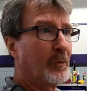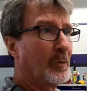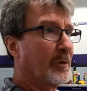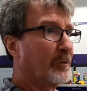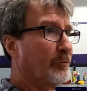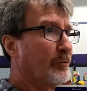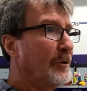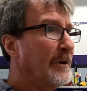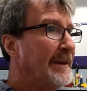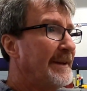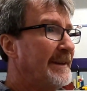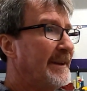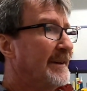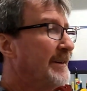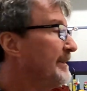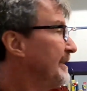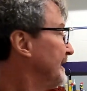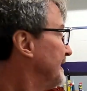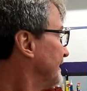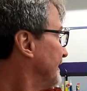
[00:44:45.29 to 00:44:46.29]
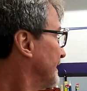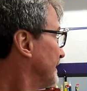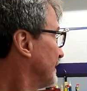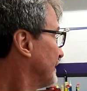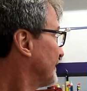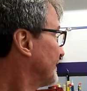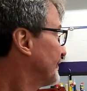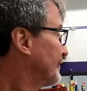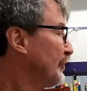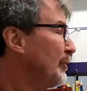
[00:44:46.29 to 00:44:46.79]
We're really getting it
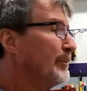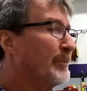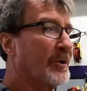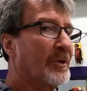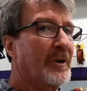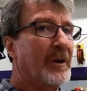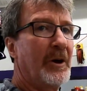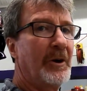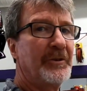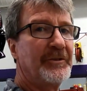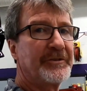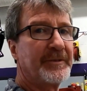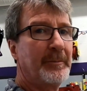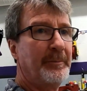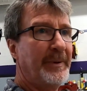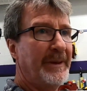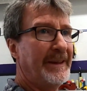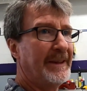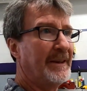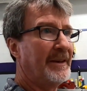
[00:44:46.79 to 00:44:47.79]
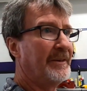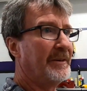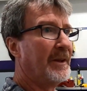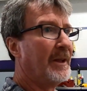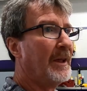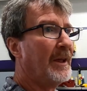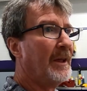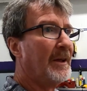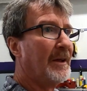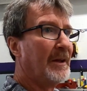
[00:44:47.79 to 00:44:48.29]
super close to
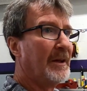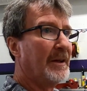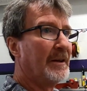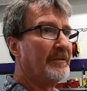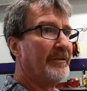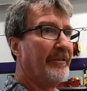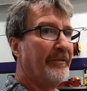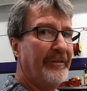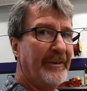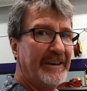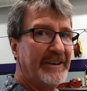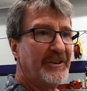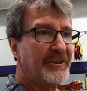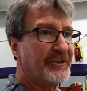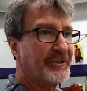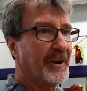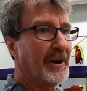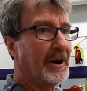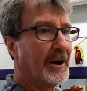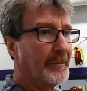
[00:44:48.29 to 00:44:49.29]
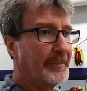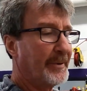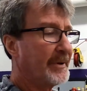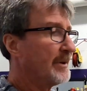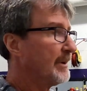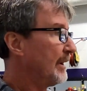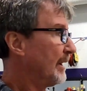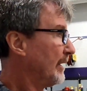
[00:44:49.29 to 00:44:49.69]
being finished up.